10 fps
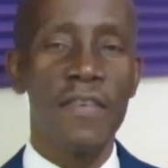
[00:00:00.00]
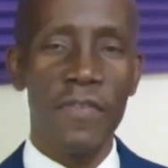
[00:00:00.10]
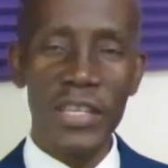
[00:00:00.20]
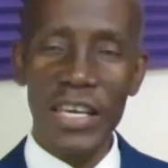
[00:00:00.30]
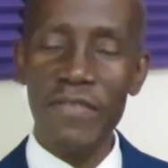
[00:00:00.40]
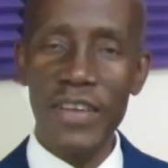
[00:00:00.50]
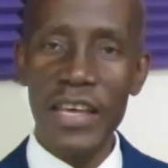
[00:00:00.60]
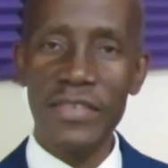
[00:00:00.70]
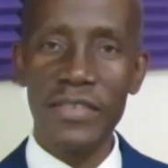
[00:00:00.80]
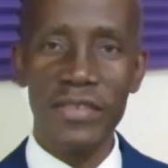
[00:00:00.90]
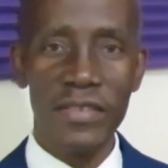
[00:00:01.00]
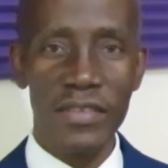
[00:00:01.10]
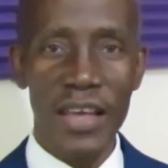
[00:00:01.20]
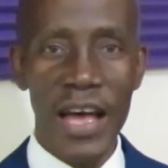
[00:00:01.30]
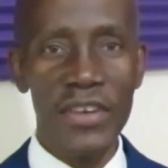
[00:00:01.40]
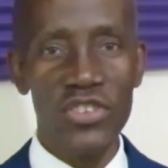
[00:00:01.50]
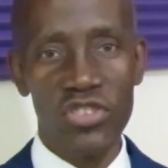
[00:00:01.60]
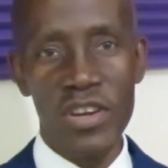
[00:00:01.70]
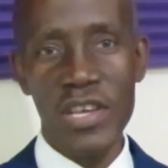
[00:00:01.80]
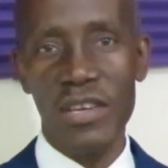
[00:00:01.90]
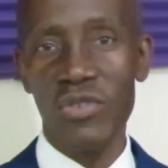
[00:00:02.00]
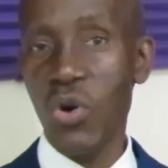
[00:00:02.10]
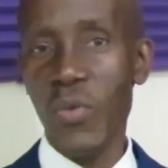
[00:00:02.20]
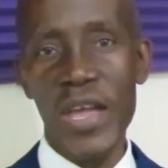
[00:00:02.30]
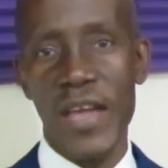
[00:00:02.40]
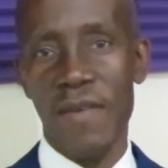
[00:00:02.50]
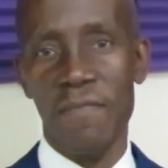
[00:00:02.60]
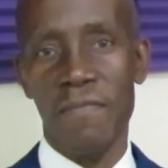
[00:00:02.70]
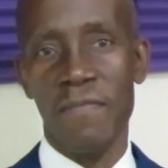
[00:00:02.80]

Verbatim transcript: forgiveness and shunning. No way.